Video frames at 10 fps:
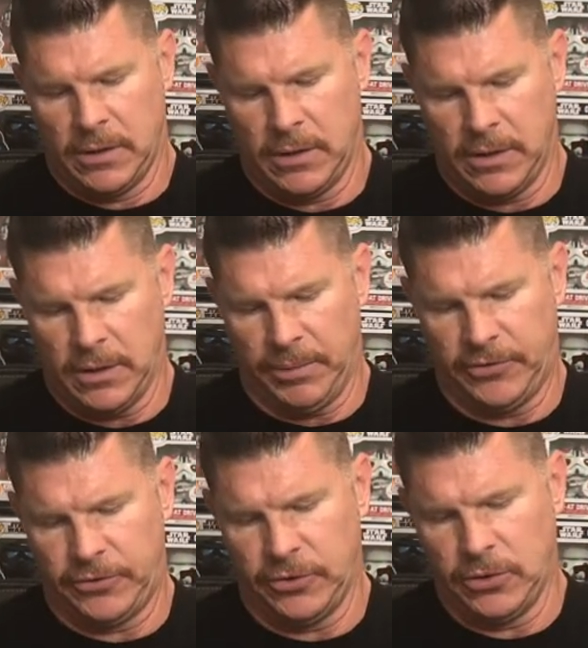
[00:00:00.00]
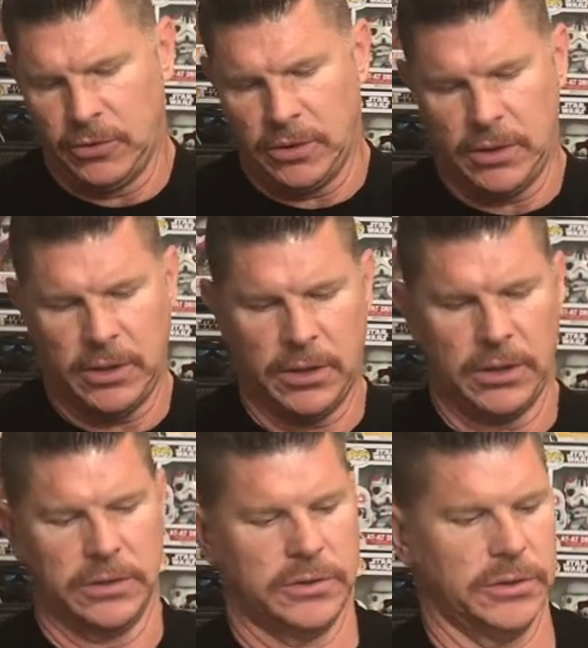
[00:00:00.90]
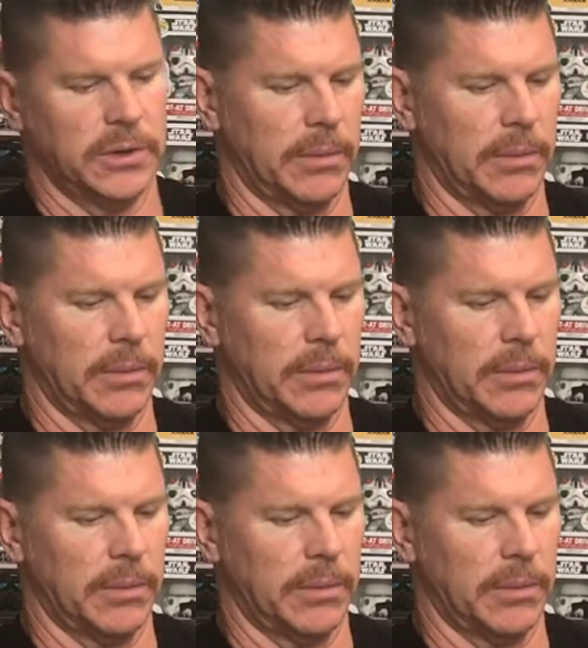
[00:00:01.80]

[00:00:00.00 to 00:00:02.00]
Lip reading: And there'll be two in